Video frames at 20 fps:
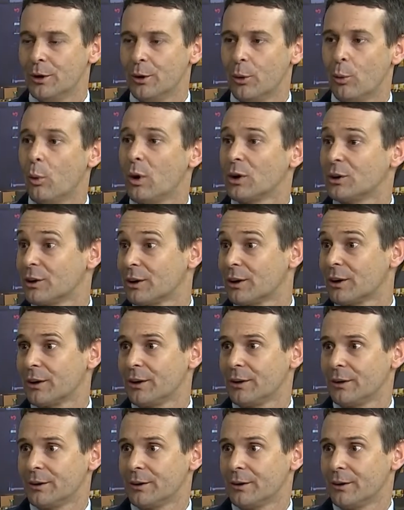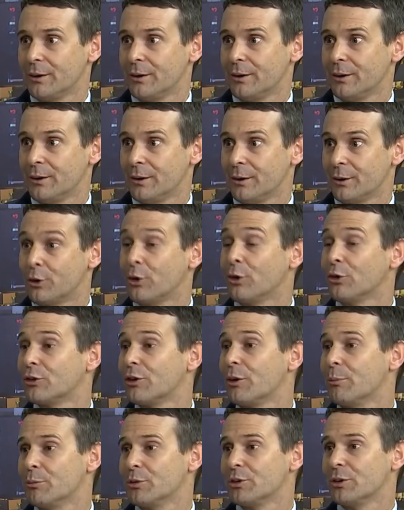water
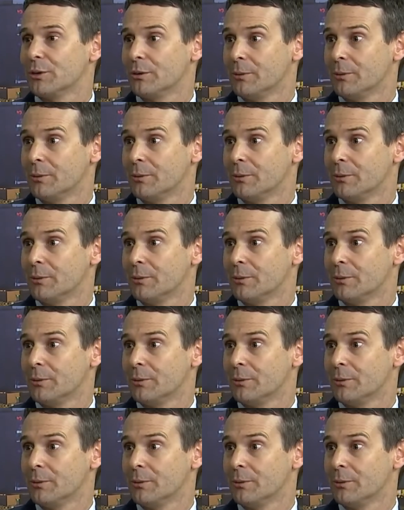consumption.